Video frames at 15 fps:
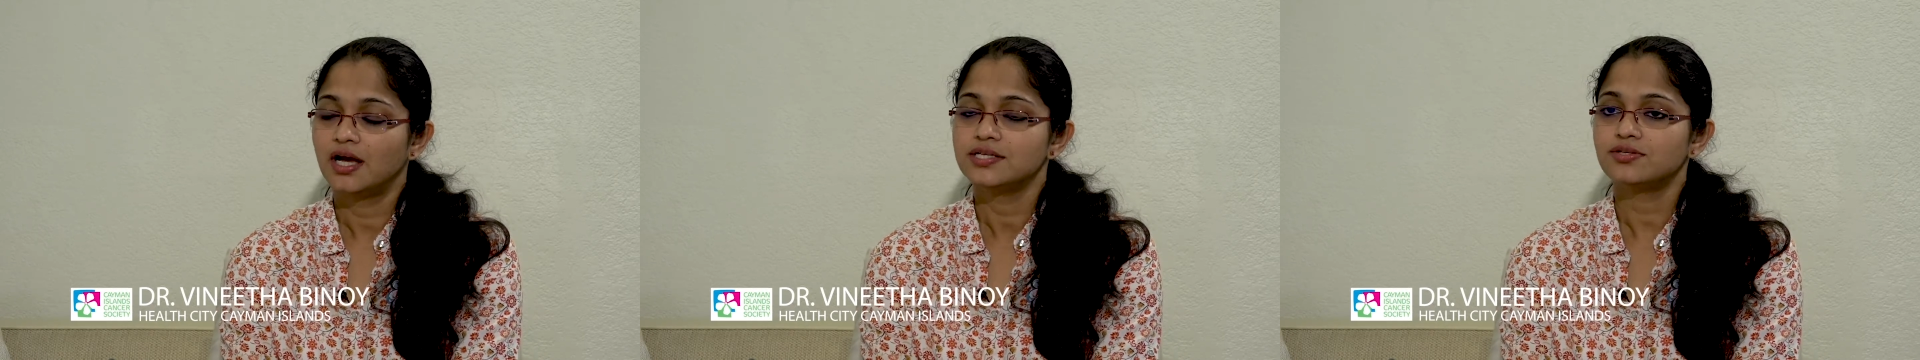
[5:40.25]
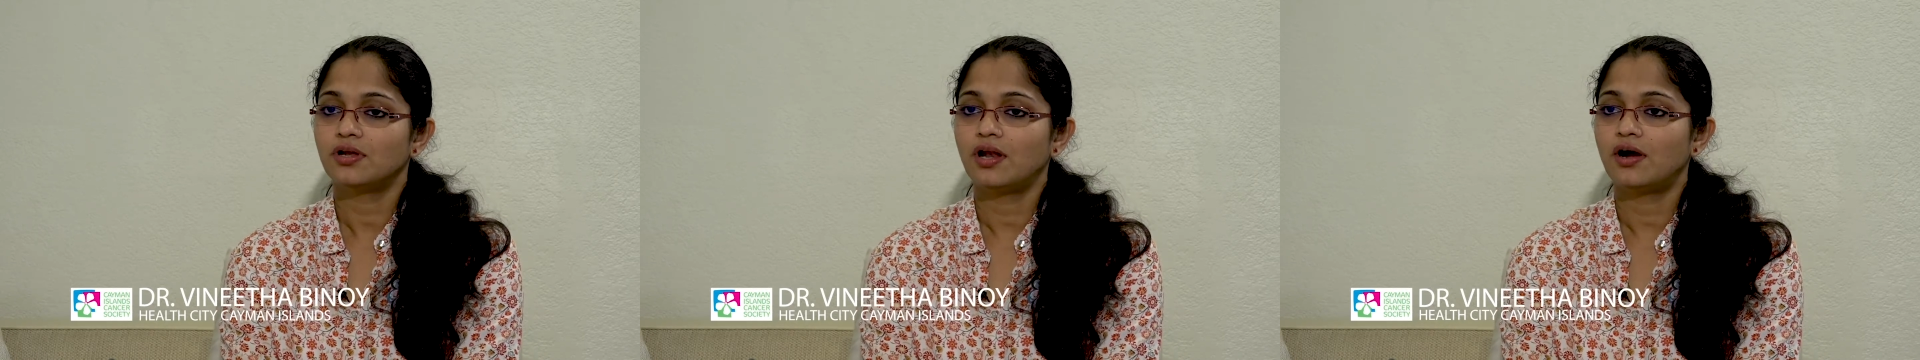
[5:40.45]

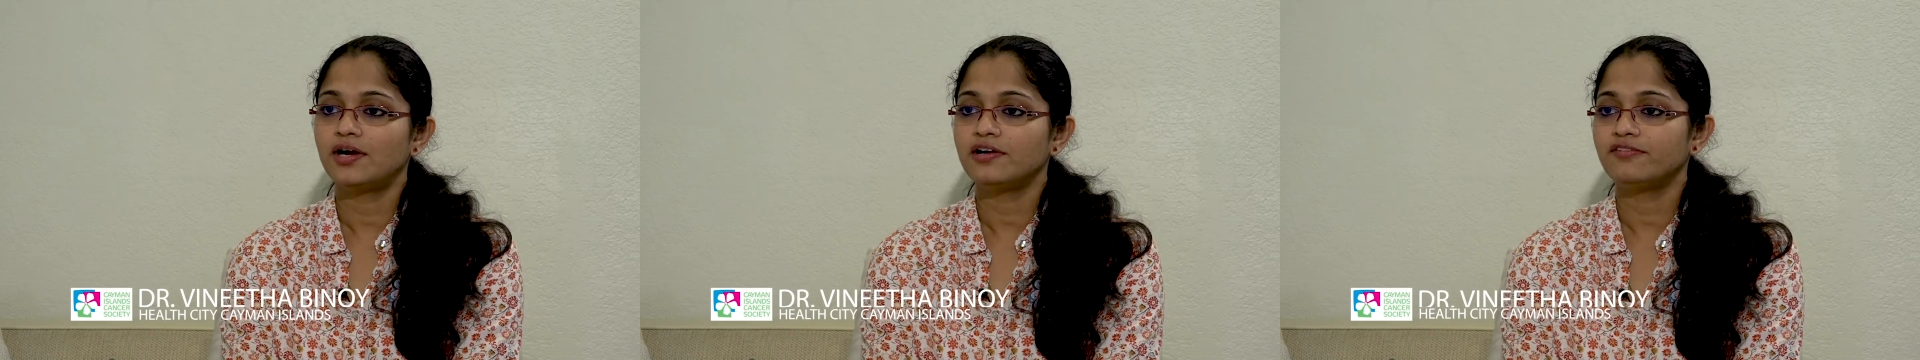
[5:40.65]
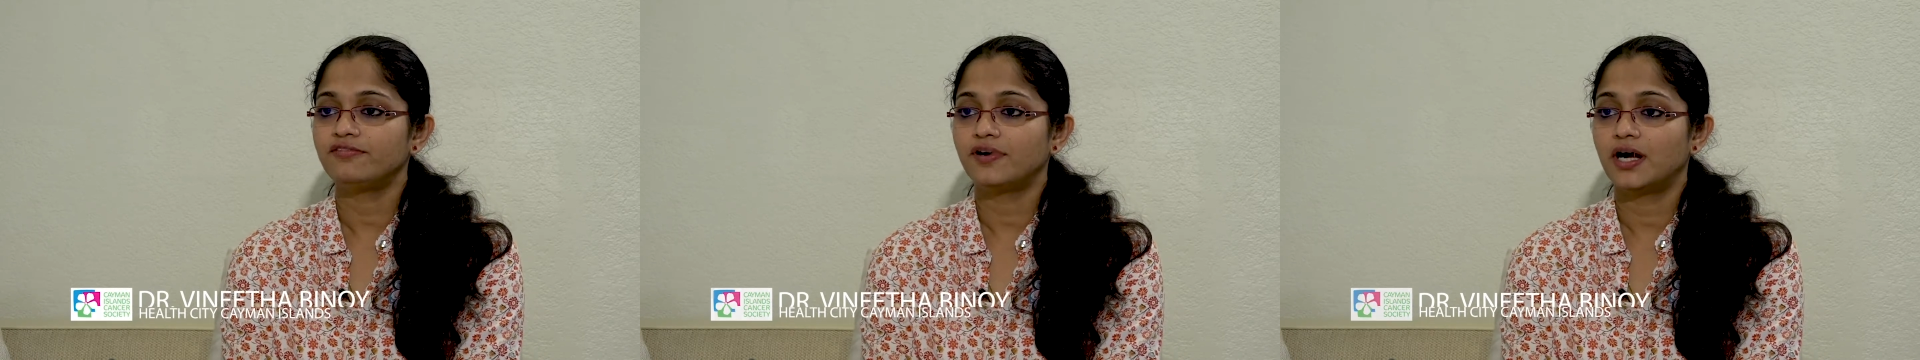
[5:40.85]
So a
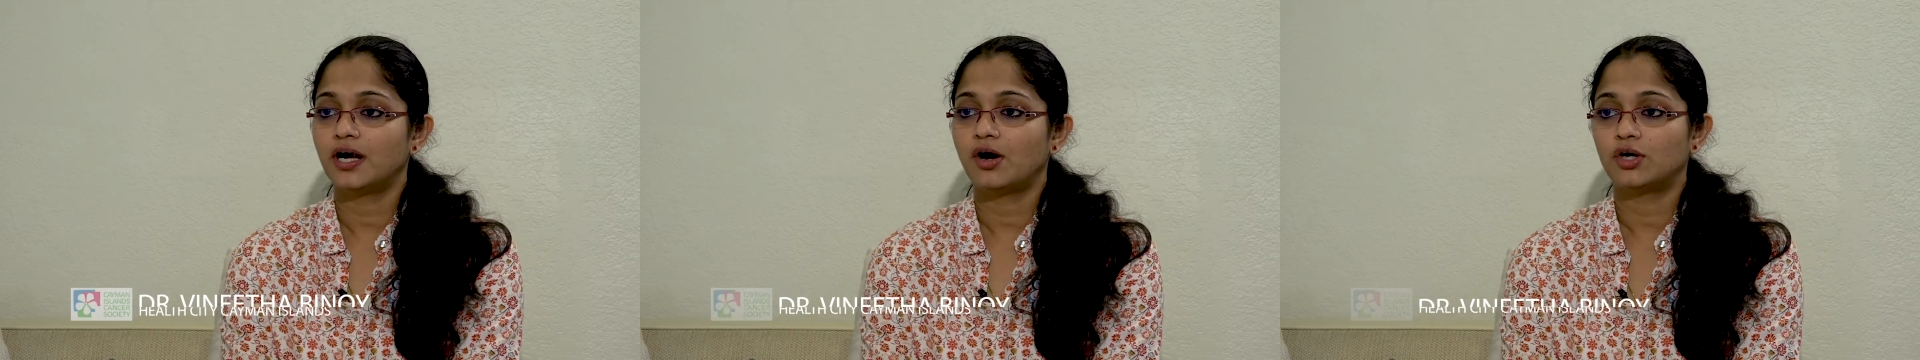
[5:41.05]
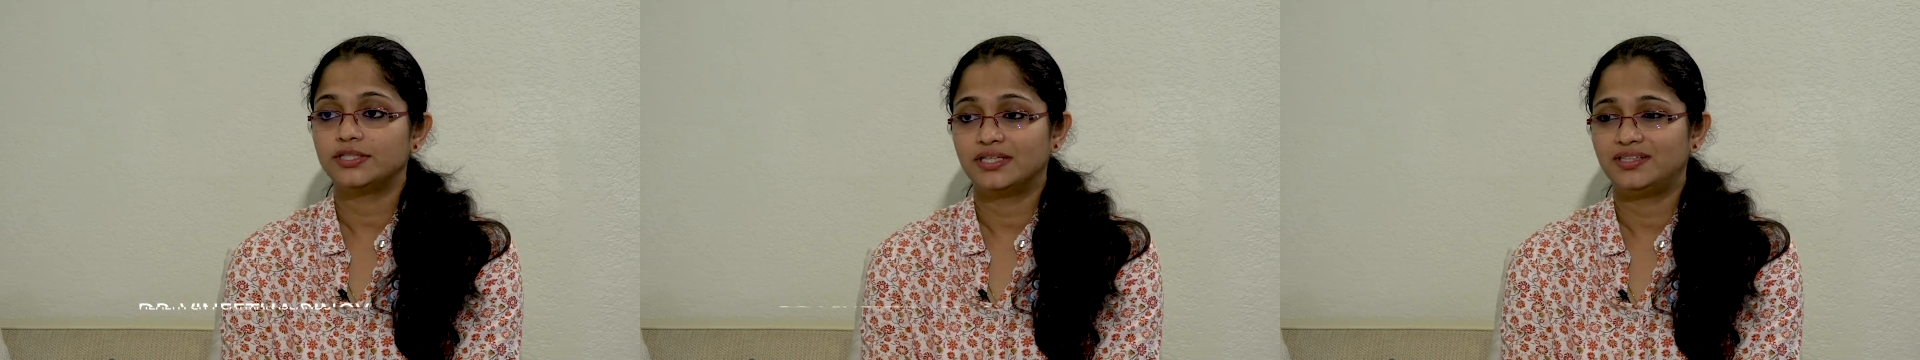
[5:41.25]
lot of
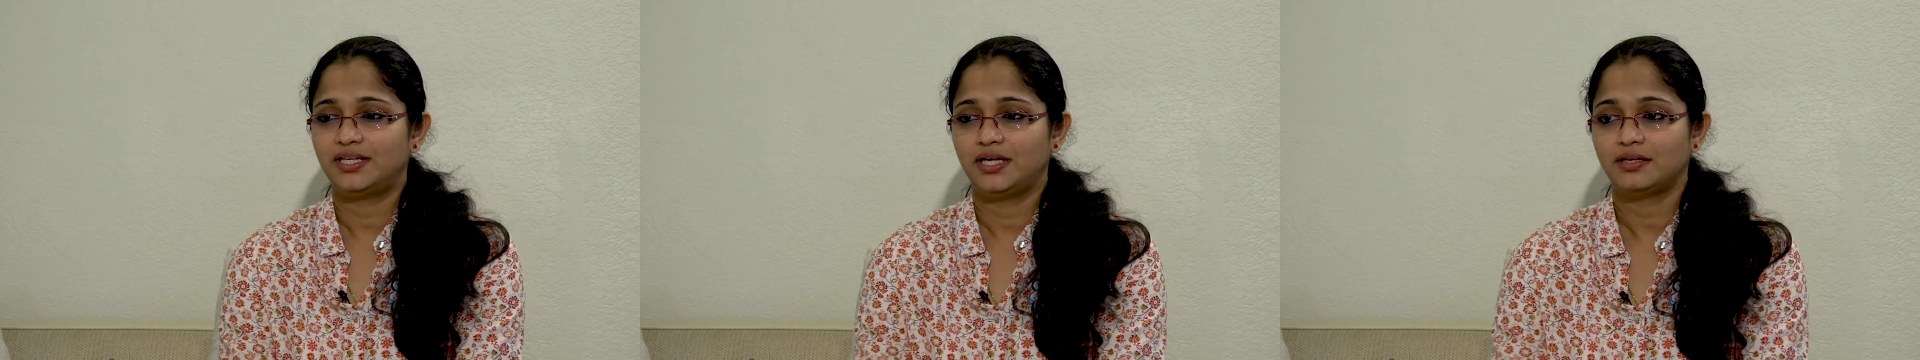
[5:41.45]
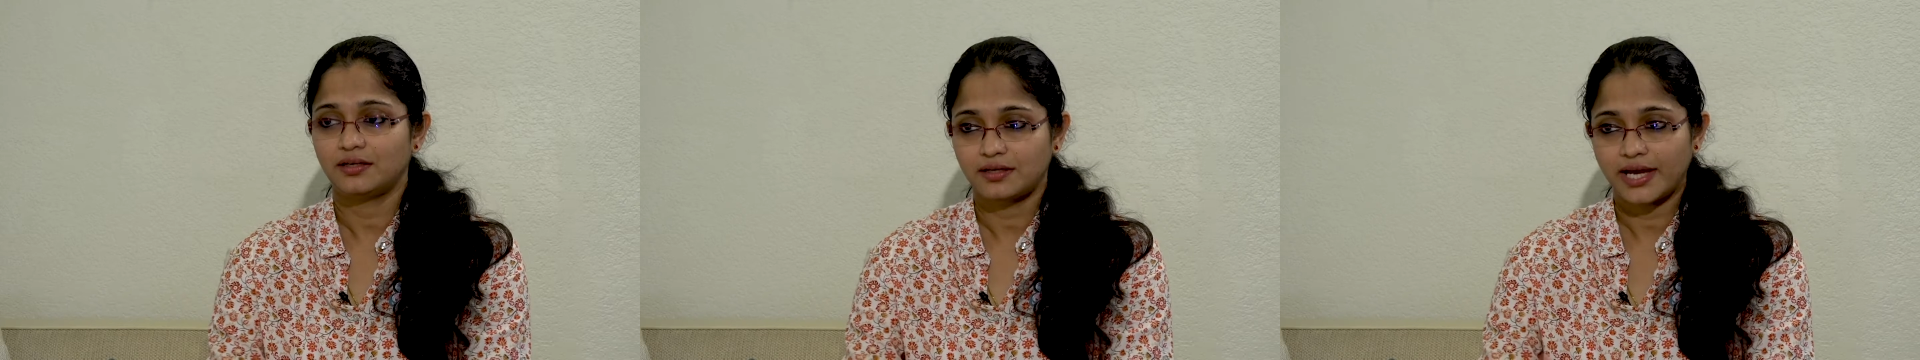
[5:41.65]
uh,
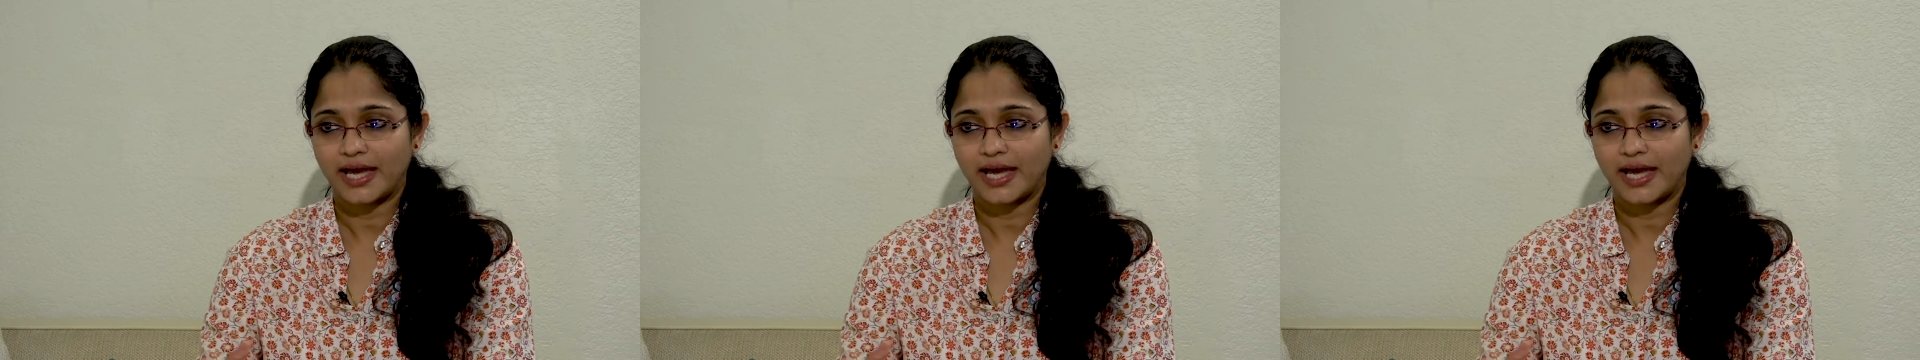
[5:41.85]
authentic